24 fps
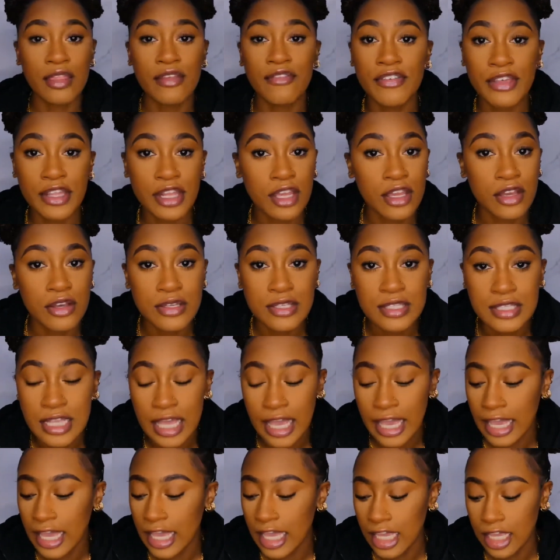videos
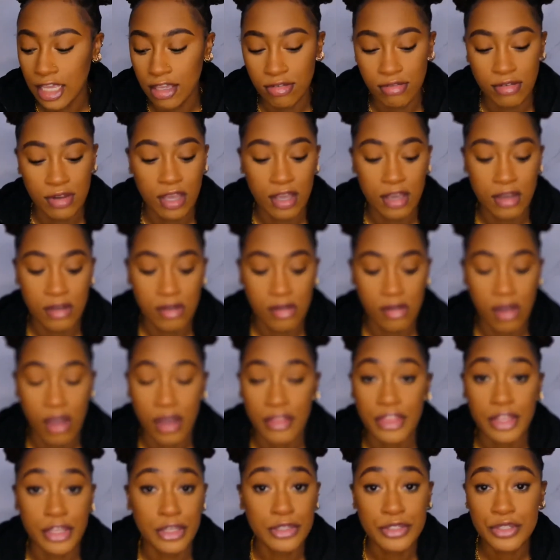say, you know,
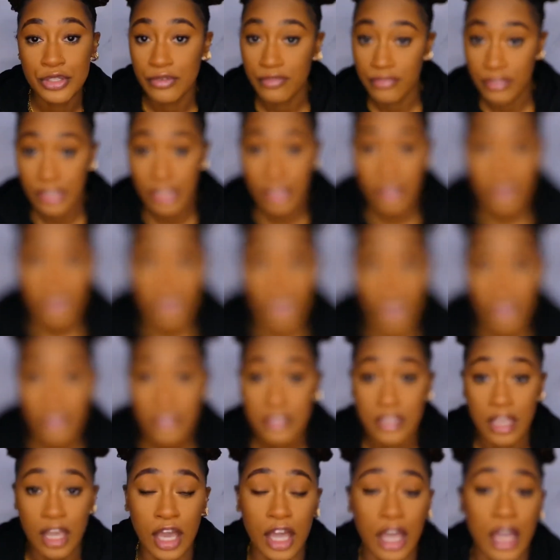all the YouTube videos I
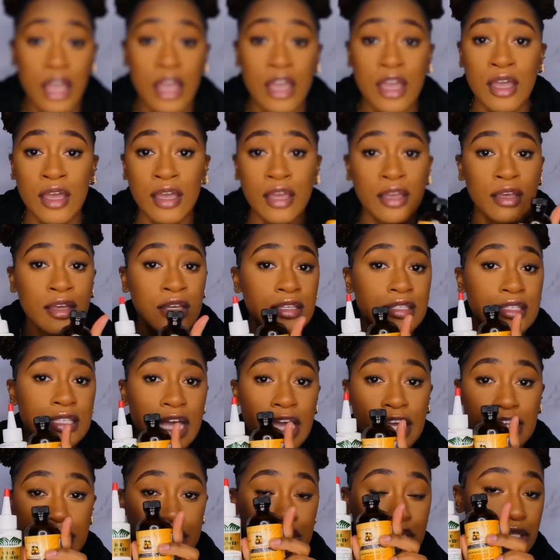saw
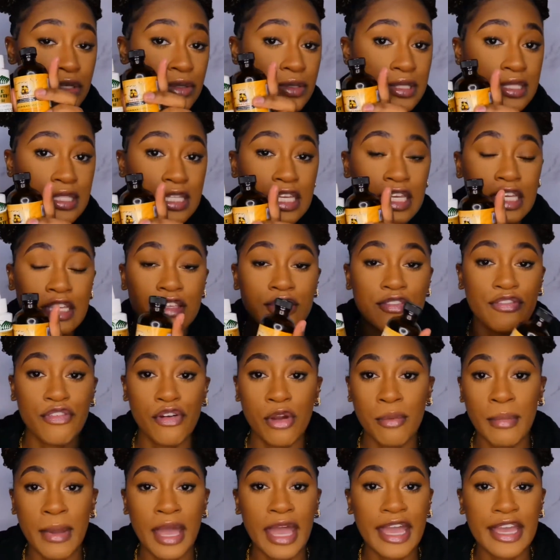said to use these
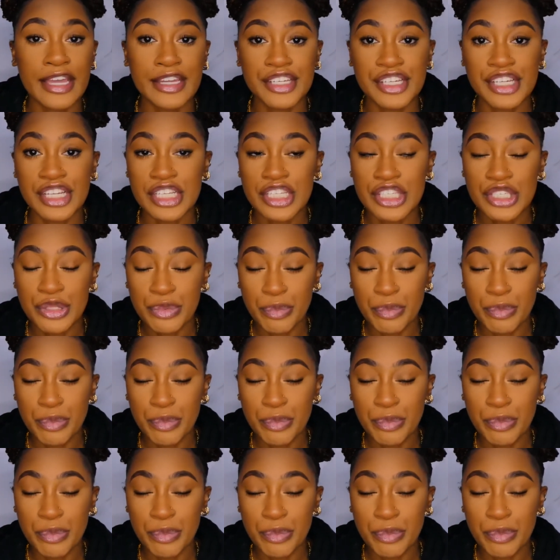for my edges,